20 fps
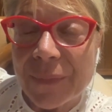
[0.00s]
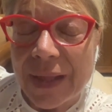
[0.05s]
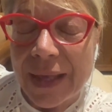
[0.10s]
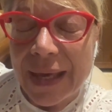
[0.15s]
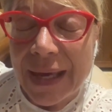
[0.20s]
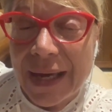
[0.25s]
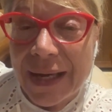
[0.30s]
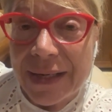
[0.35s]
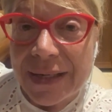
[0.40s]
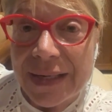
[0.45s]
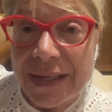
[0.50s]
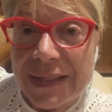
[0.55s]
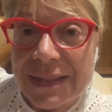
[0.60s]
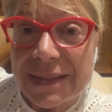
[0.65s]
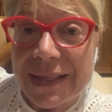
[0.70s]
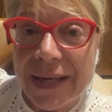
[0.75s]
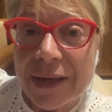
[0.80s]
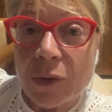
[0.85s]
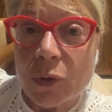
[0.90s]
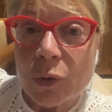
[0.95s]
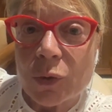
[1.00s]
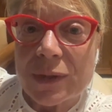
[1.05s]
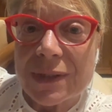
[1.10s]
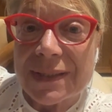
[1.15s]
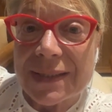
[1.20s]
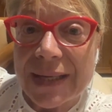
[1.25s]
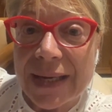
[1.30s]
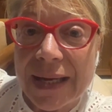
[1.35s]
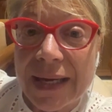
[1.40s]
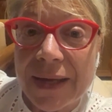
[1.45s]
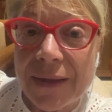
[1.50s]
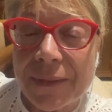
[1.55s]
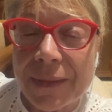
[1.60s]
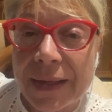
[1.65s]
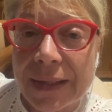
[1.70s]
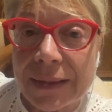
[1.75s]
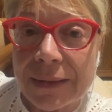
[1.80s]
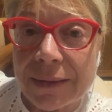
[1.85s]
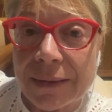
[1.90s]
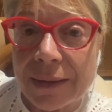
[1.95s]
areas, I could say
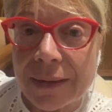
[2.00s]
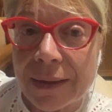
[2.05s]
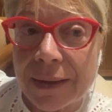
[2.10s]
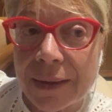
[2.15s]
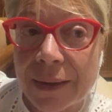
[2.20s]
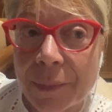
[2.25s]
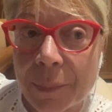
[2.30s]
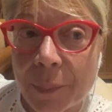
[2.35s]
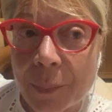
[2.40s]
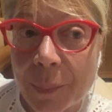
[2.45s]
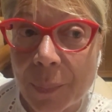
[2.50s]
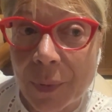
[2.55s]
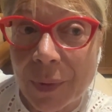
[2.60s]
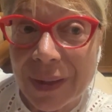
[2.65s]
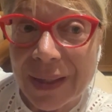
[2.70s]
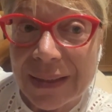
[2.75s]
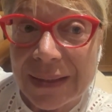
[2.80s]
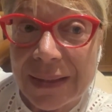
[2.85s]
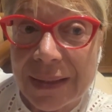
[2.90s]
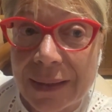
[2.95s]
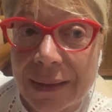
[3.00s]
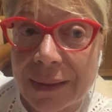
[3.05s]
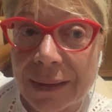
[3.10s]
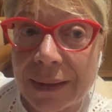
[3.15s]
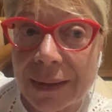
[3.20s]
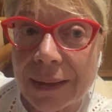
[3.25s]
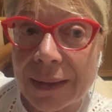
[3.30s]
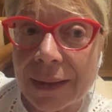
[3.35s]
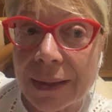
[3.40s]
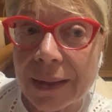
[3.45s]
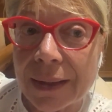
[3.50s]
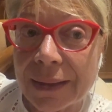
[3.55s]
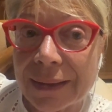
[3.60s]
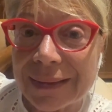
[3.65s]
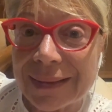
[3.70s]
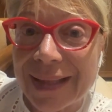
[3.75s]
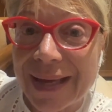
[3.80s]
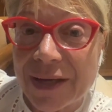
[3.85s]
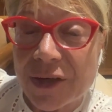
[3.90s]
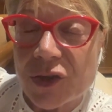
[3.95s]
that political
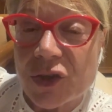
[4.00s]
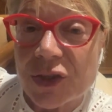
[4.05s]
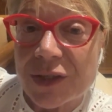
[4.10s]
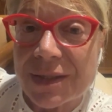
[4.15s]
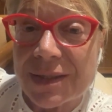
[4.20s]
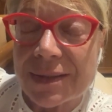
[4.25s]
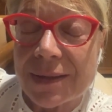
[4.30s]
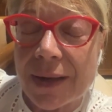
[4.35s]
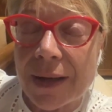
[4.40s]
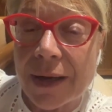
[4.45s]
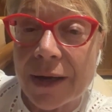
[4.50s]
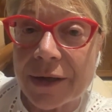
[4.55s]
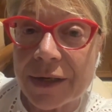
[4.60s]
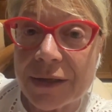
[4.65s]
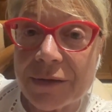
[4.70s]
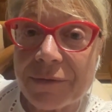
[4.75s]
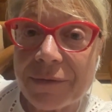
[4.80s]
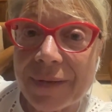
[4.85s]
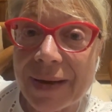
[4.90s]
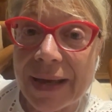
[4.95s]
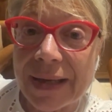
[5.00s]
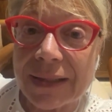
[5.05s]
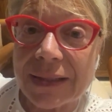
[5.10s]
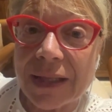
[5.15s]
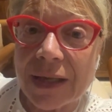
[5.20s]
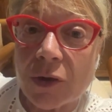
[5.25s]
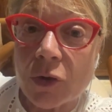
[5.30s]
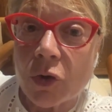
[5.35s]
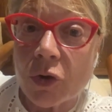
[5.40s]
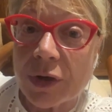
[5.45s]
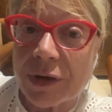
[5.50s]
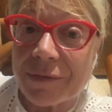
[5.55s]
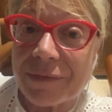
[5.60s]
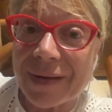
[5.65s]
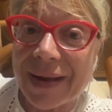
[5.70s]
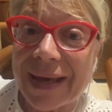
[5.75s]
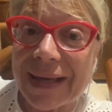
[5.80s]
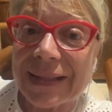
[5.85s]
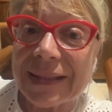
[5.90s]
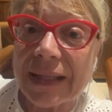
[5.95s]
tensions are
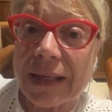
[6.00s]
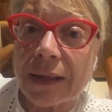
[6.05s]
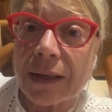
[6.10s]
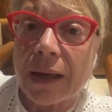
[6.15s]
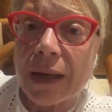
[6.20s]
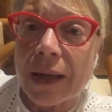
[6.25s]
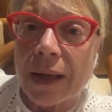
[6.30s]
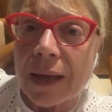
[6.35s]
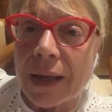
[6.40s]
reflecting